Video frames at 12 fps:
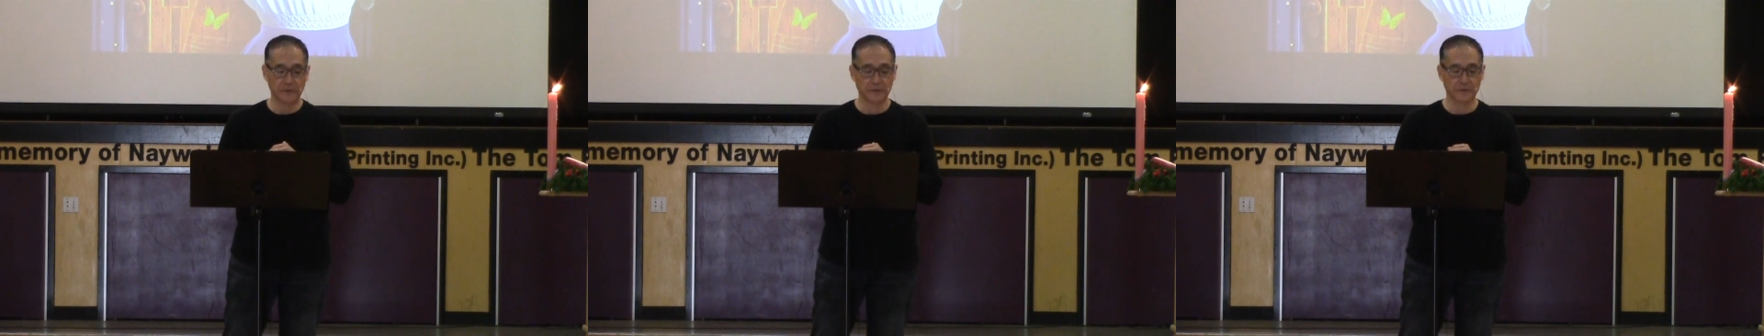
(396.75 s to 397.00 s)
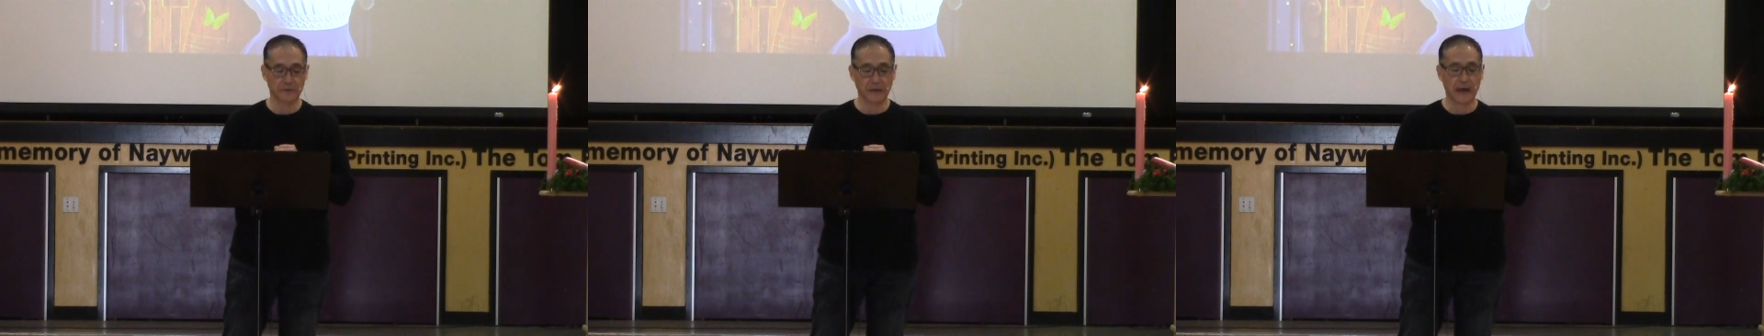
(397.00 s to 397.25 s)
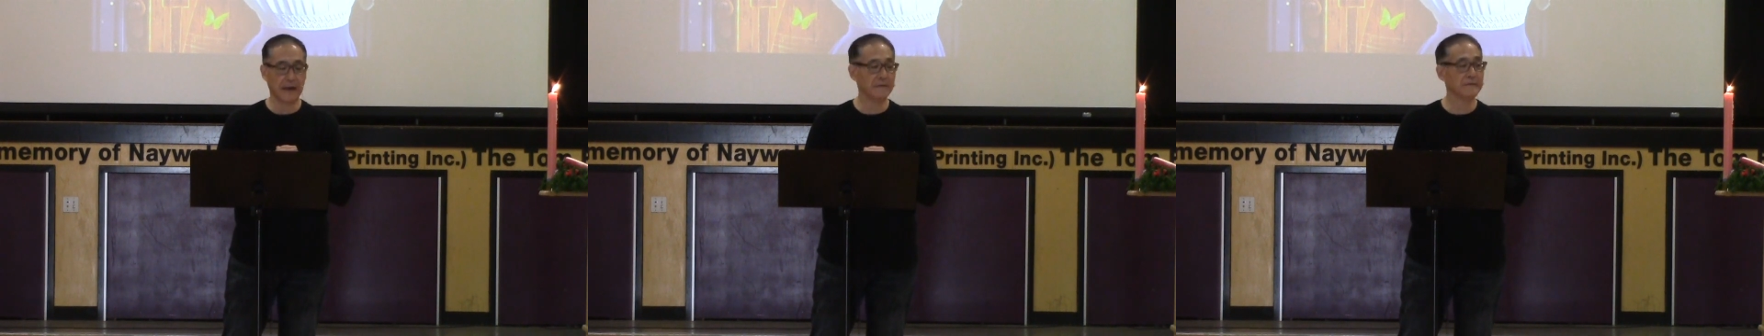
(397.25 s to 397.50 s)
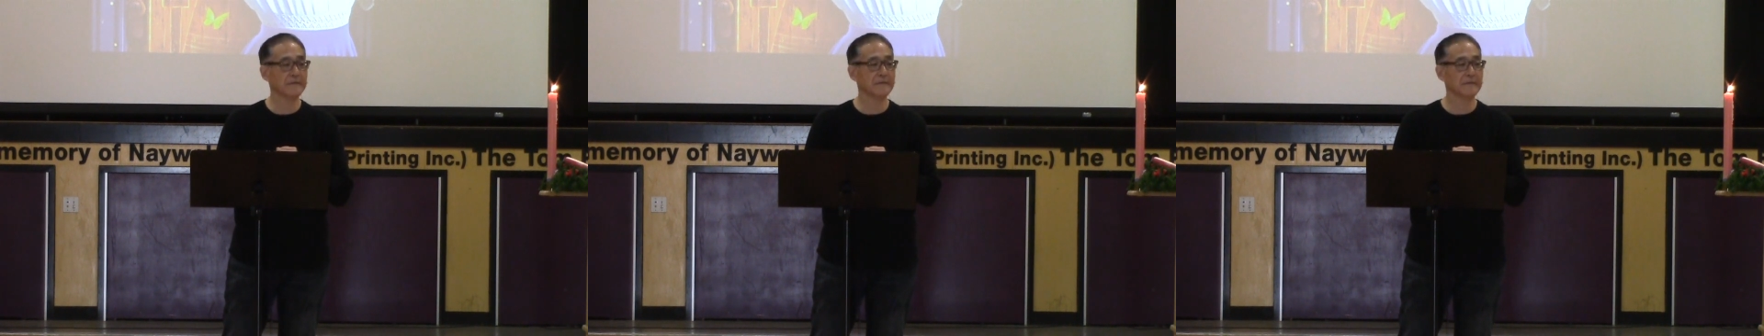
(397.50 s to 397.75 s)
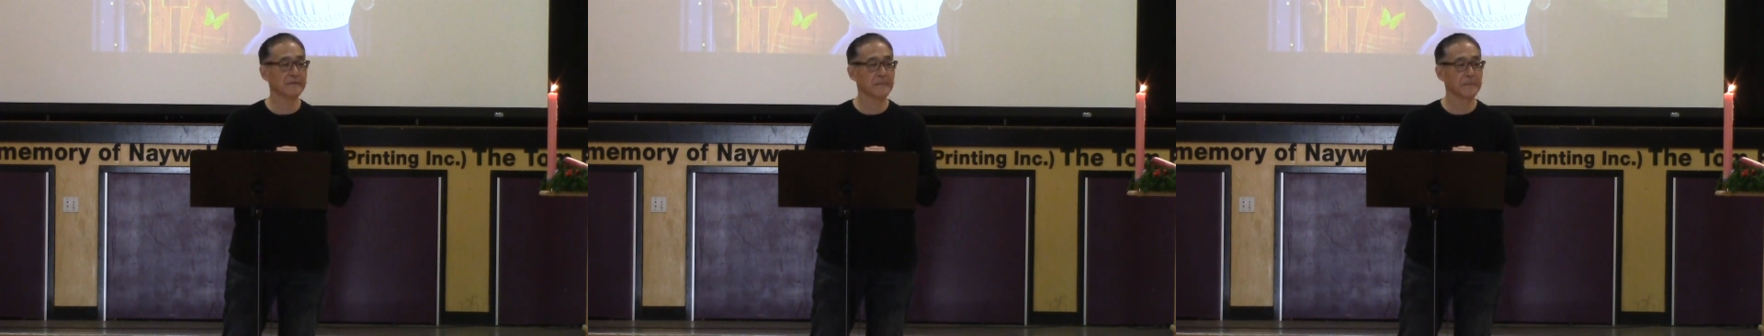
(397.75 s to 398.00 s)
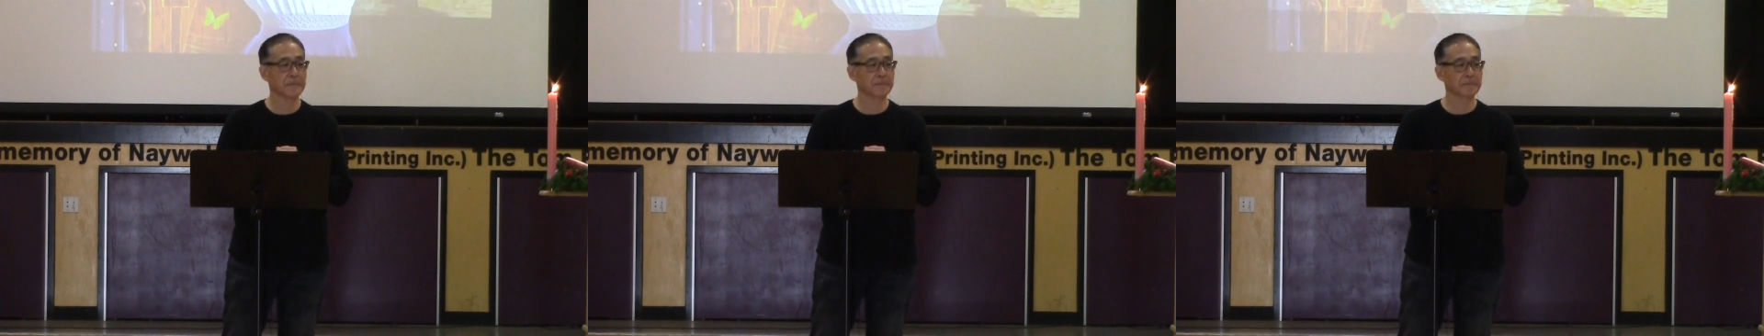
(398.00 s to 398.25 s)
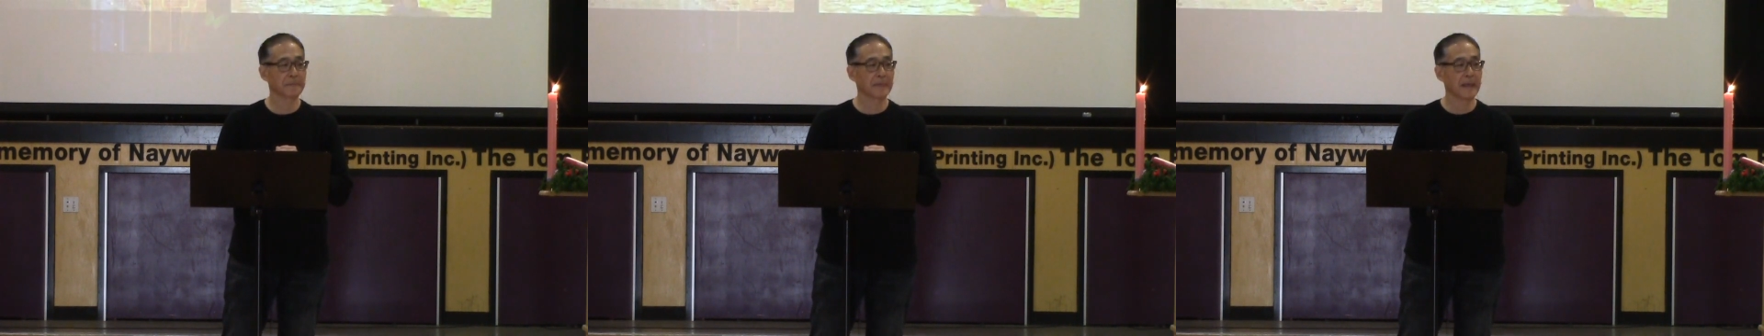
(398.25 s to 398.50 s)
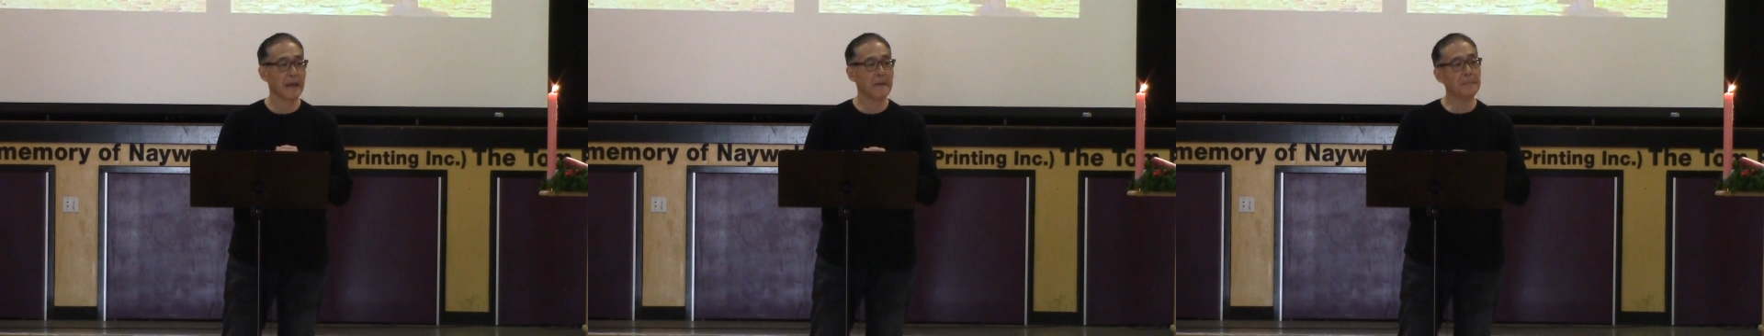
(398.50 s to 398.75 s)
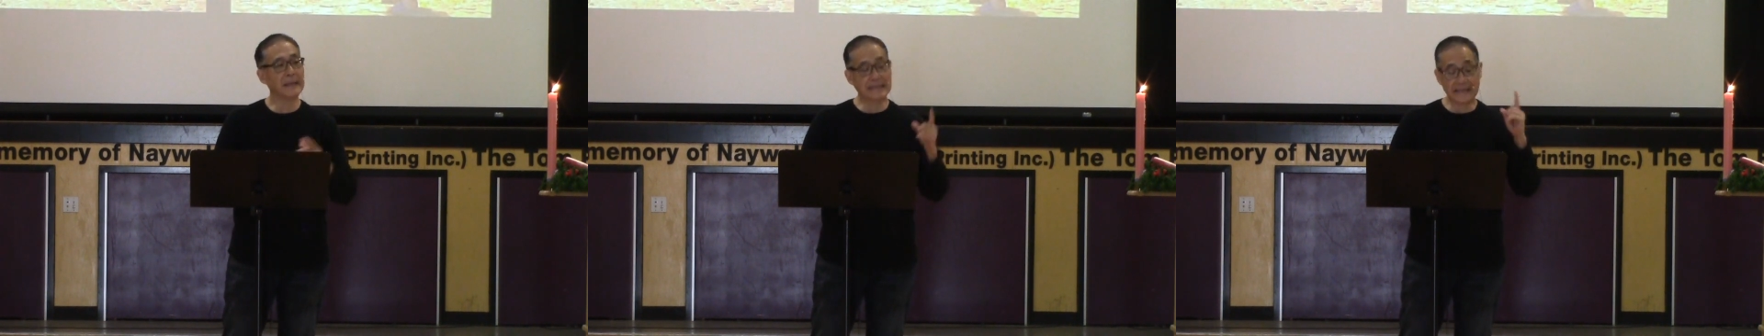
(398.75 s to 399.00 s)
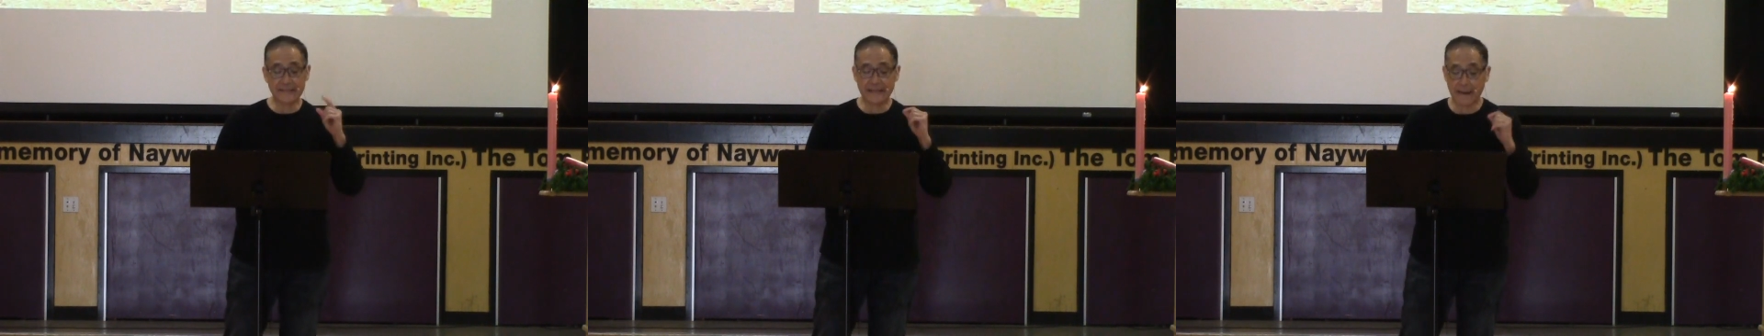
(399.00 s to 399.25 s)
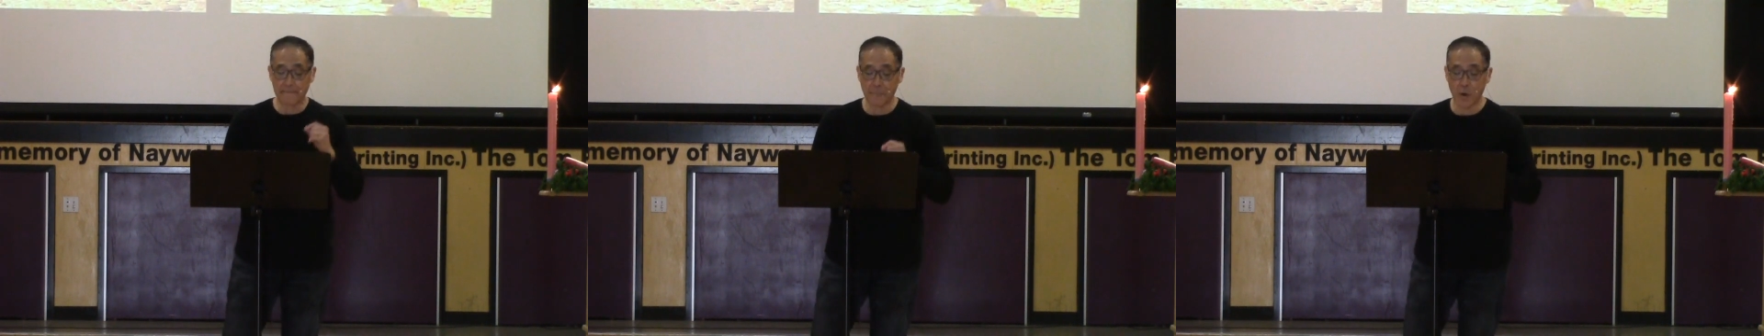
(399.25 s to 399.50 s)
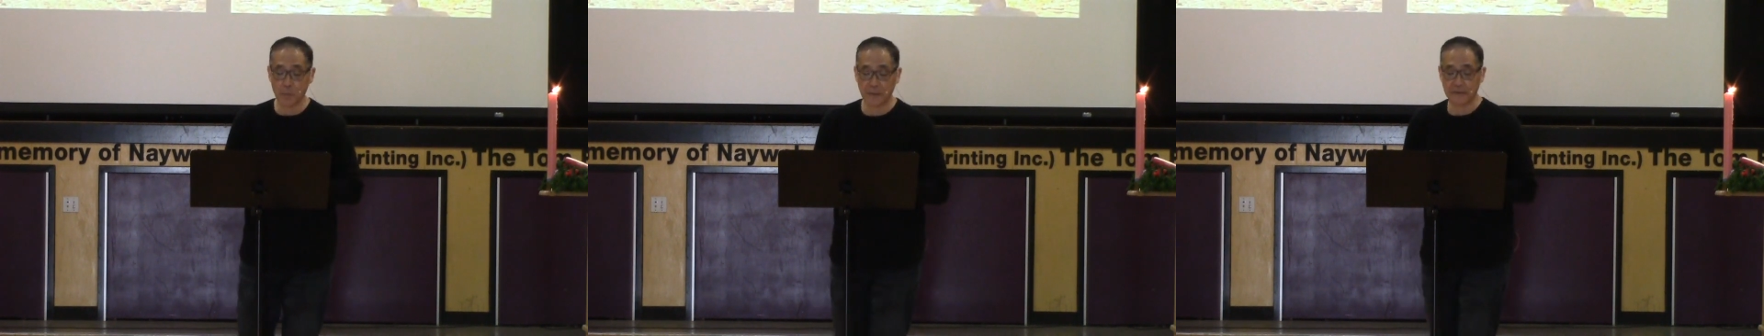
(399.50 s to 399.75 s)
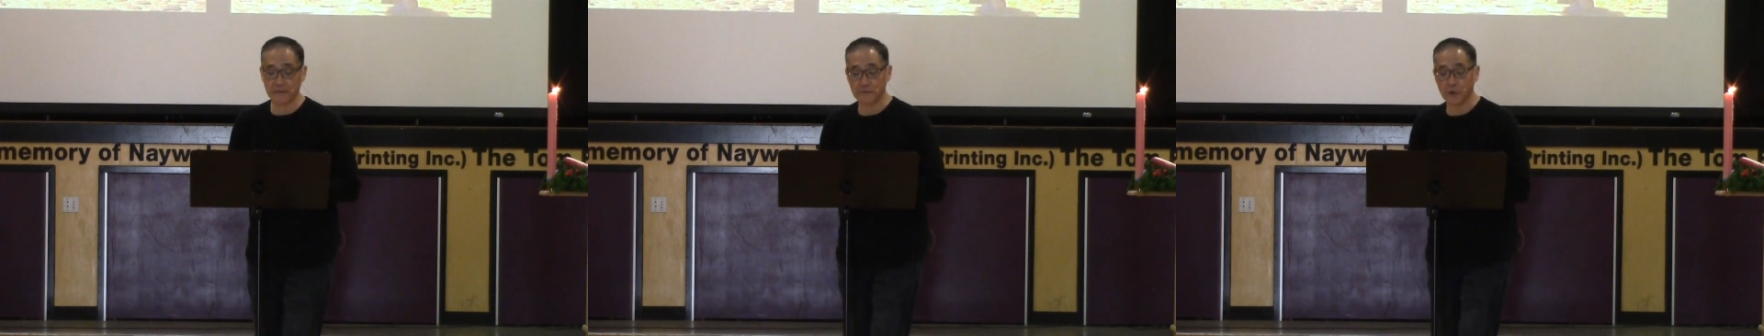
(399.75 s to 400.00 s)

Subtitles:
in her life. But in that moment of